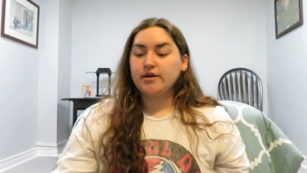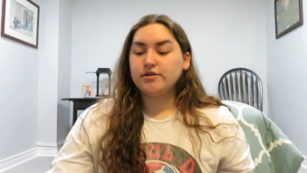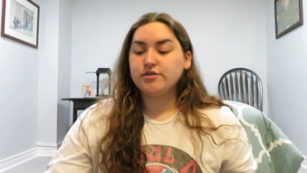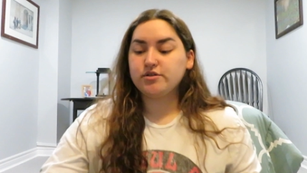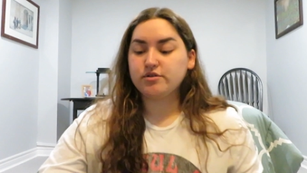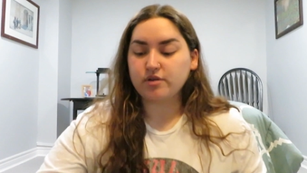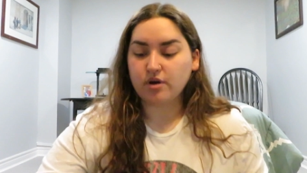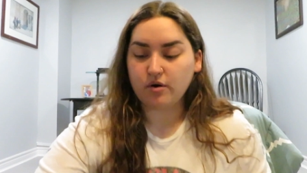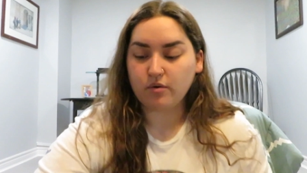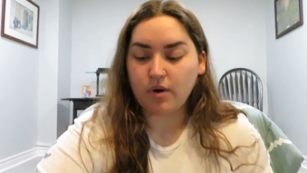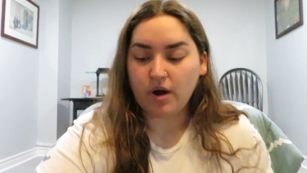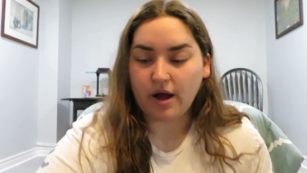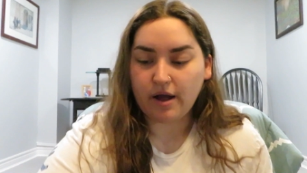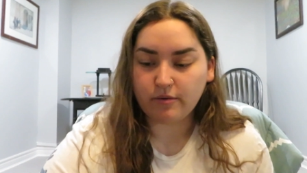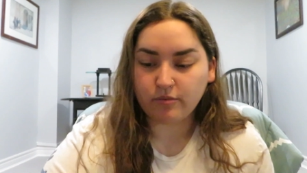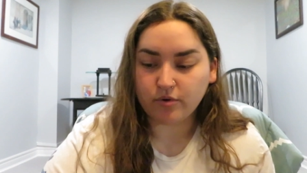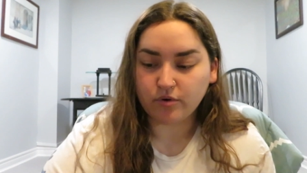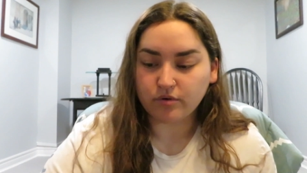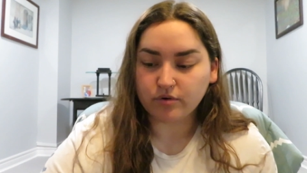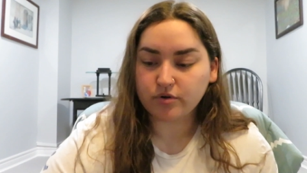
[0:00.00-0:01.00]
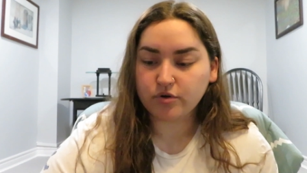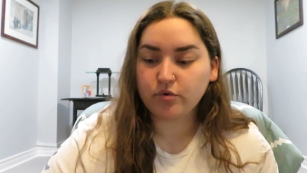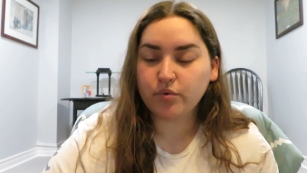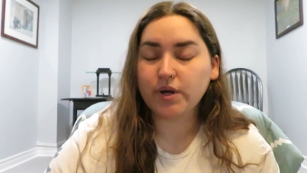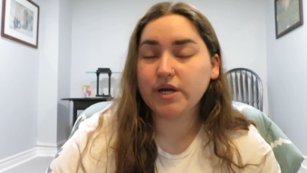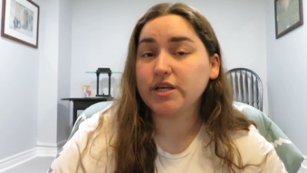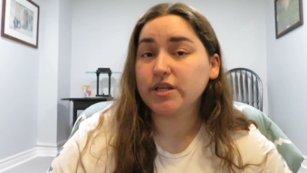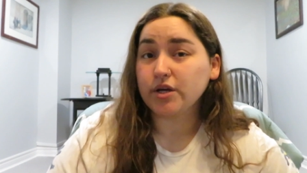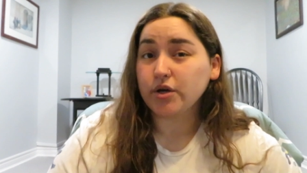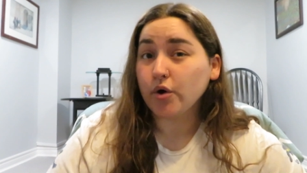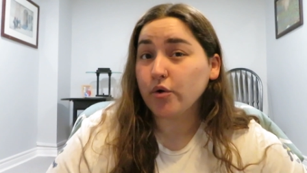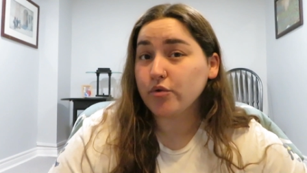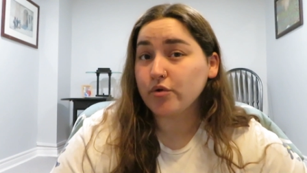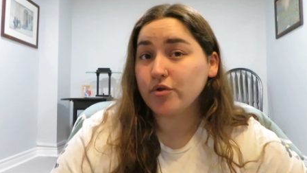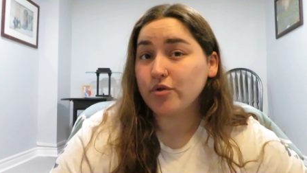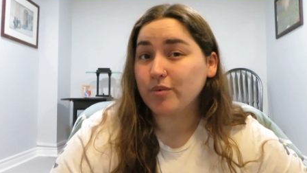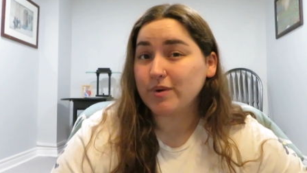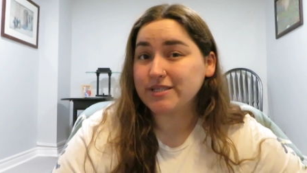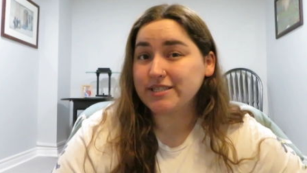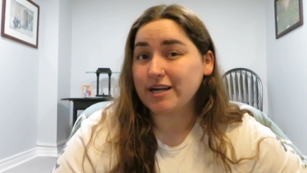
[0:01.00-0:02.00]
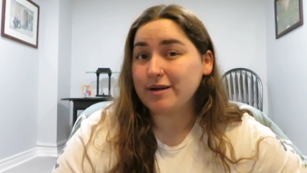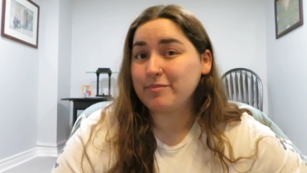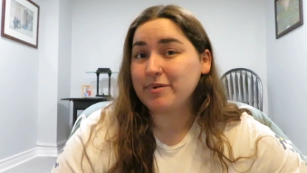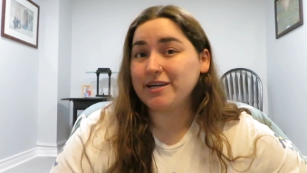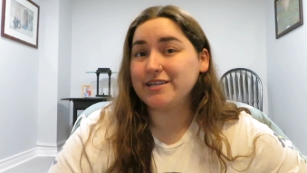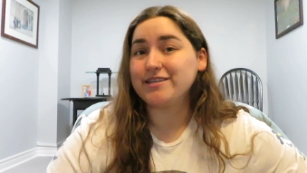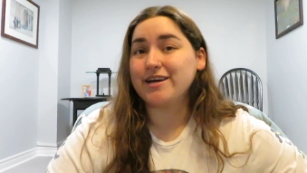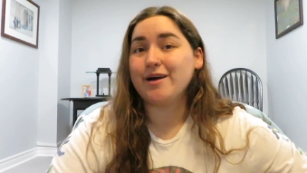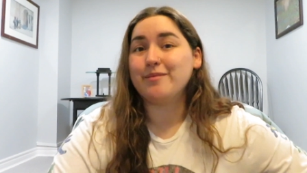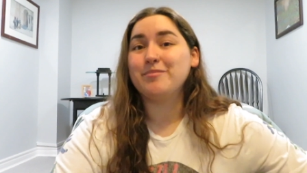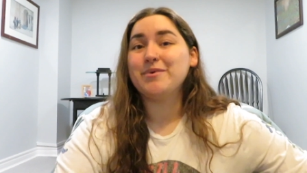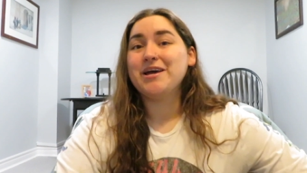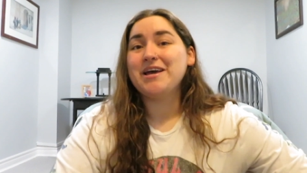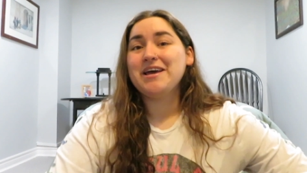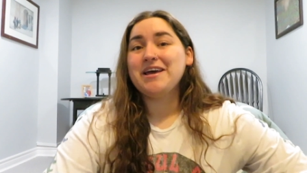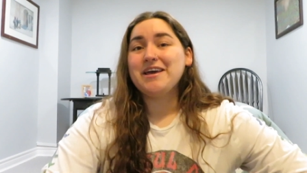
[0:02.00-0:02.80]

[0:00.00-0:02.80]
So I will quickly go through the ones that I picked up.